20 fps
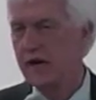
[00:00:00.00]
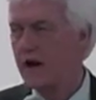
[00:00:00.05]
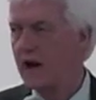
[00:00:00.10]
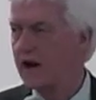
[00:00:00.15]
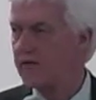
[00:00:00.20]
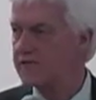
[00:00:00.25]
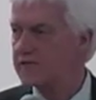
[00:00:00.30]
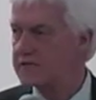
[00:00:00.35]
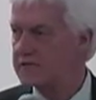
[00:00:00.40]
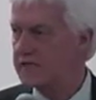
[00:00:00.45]

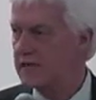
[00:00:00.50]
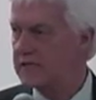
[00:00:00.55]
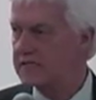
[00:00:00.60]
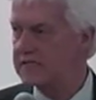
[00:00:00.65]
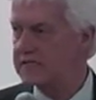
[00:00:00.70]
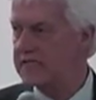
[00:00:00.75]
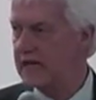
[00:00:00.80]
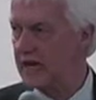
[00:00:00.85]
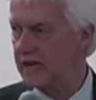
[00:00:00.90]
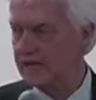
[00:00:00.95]
of the State
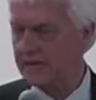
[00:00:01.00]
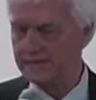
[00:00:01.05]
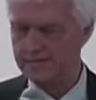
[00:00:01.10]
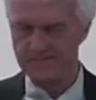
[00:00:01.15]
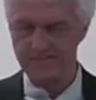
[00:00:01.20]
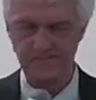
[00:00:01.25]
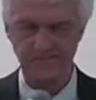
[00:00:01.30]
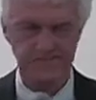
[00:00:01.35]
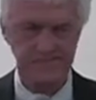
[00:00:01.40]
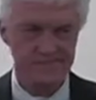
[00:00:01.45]
Senate.
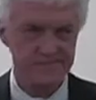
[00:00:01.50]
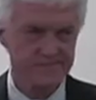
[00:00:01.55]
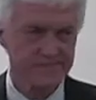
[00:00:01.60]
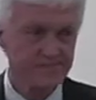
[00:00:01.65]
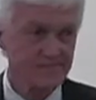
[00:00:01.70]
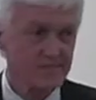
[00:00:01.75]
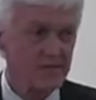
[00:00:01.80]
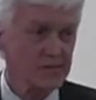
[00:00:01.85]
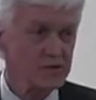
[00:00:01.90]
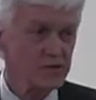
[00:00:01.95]

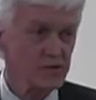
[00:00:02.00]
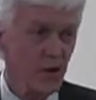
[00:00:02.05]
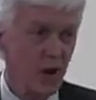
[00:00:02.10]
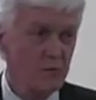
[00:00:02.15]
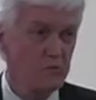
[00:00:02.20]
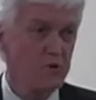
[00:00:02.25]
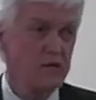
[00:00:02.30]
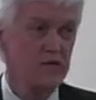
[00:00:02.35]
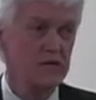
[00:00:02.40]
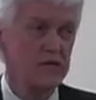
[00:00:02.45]
So I'm
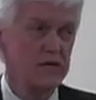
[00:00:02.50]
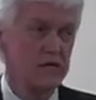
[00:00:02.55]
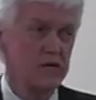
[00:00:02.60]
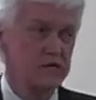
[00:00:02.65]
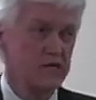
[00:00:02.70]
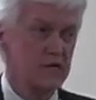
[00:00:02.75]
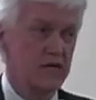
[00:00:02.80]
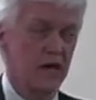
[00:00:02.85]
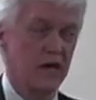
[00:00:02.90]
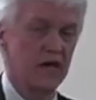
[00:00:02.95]
really here
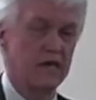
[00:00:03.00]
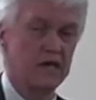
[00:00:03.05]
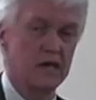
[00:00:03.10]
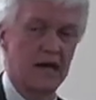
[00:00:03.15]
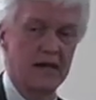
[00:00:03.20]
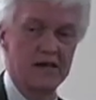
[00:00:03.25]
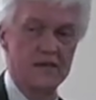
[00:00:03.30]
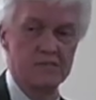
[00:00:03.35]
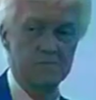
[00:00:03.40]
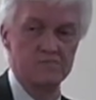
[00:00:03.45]
tonight.
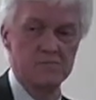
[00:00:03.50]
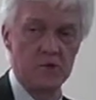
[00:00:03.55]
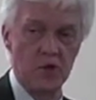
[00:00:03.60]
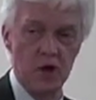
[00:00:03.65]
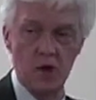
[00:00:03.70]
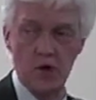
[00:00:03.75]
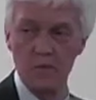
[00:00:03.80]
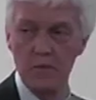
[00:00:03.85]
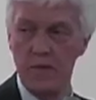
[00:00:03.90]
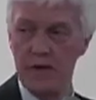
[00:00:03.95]
I
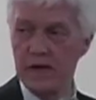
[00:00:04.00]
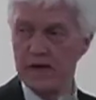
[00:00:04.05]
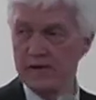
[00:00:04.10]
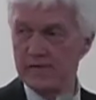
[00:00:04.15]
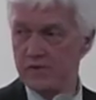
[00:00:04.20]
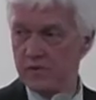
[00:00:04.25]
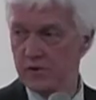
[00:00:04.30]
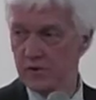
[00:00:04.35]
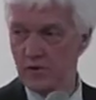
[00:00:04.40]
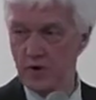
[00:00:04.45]
know many of
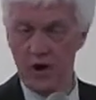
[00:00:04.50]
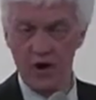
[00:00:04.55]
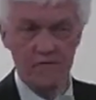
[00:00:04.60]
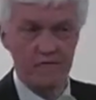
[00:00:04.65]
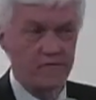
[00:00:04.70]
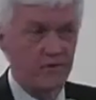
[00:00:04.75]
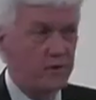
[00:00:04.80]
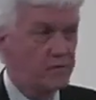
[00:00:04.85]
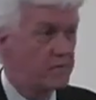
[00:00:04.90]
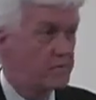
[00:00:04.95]
you are
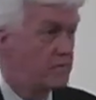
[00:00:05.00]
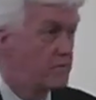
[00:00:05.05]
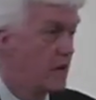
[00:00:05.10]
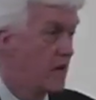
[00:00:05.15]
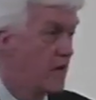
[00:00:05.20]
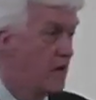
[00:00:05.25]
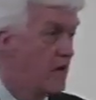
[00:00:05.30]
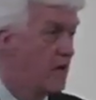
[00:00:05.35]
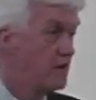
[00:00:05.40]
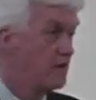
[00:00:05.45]
from
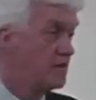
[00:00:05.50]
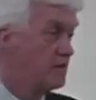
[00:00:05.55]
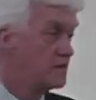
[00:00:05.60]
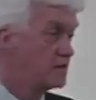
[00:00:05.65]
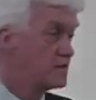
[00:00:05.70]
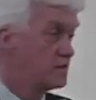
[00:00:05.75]
this